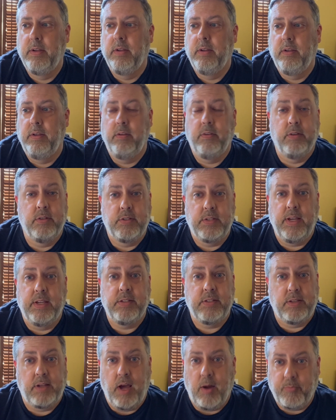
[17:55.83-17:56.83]
You can say,
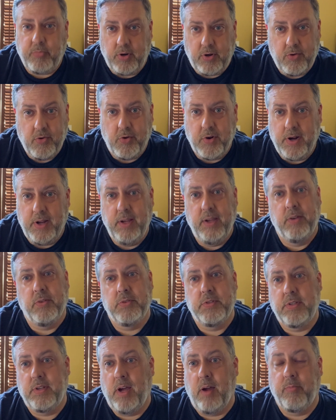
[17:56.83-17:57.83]
stop recording, it'll
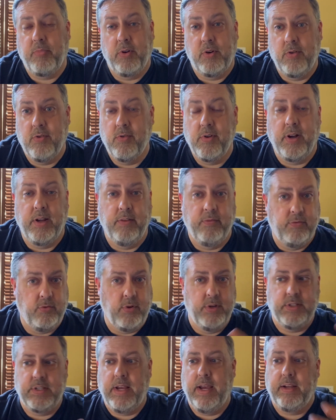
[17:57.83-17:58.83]
stop recording,
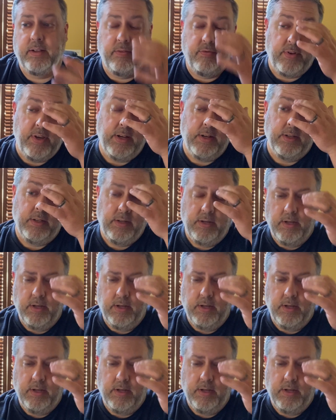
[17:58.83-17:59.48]
voice activated.